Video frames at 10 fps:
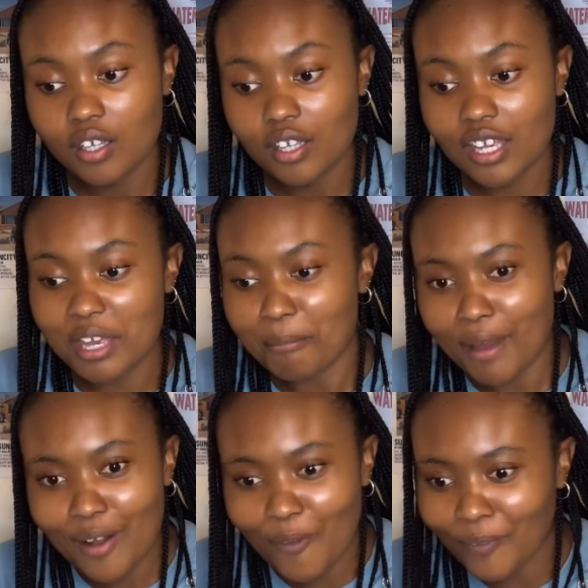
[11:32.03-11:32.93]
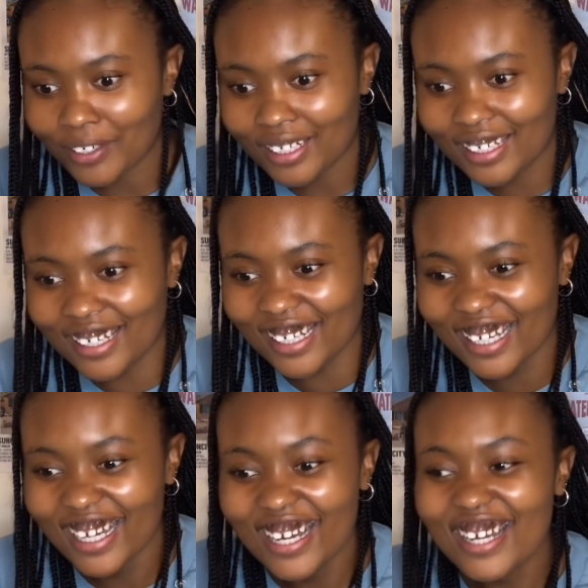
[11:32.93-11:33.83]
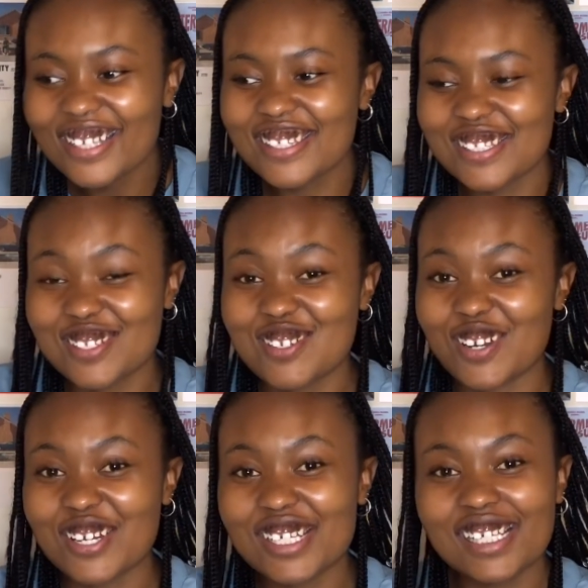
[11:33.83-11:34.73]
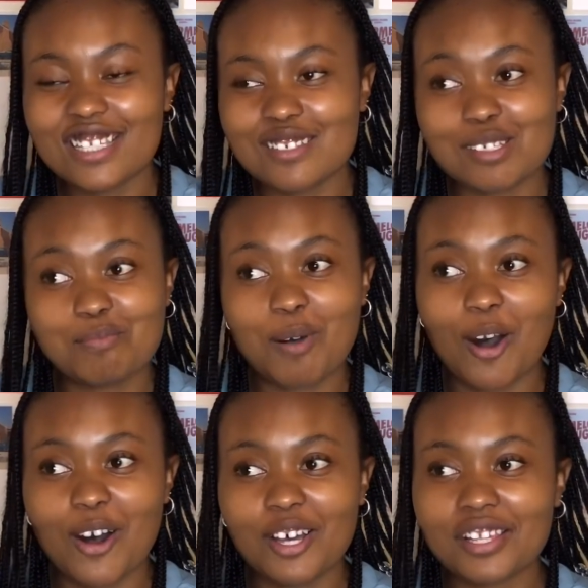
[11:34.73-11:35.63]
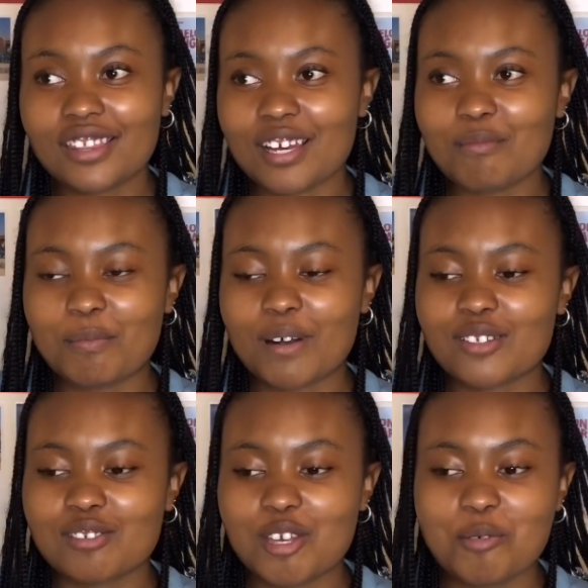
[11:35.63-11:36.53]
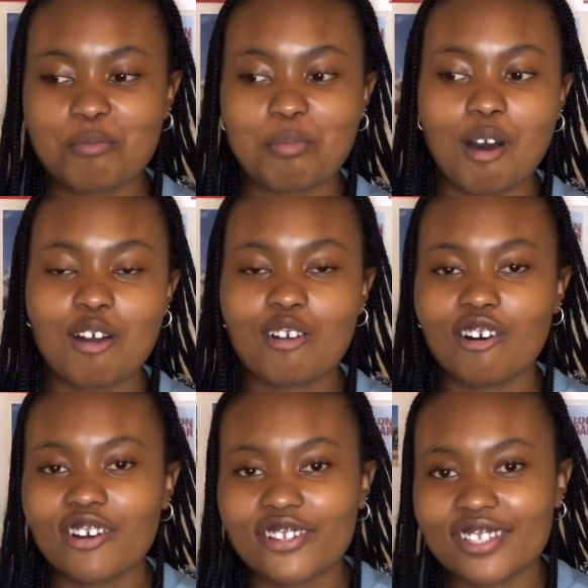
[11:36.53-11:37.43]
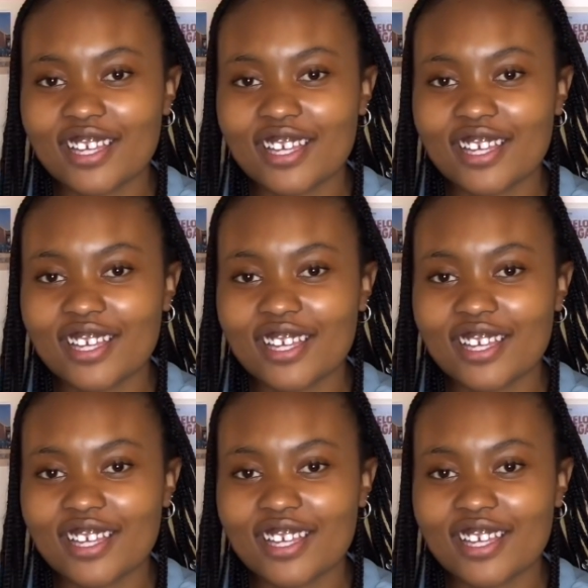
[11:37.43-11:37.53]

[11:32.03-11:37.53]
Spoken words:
embark on. This journey, this path I'm about to embark on,